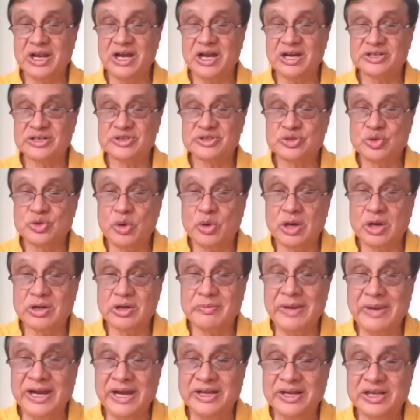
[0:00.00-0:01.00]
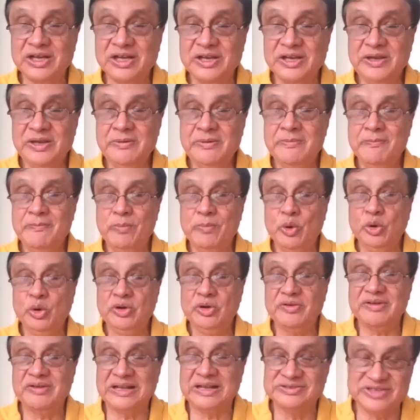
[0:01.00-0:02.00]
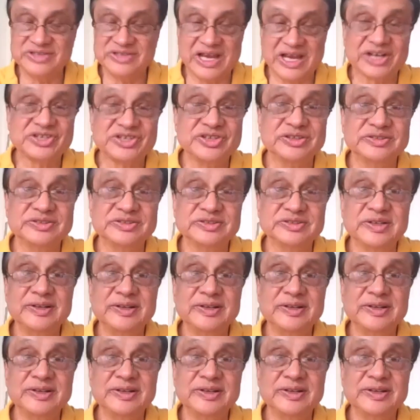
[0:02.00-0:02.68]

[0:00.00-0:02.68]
cards to automatically import transactions.